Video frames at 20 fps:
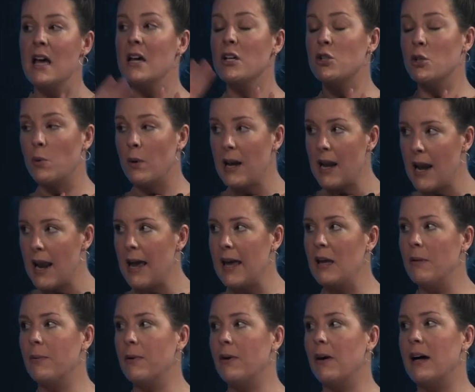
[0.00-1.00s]
to
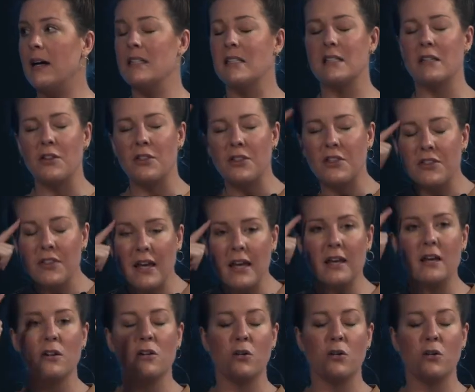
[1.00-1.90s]
enable us to think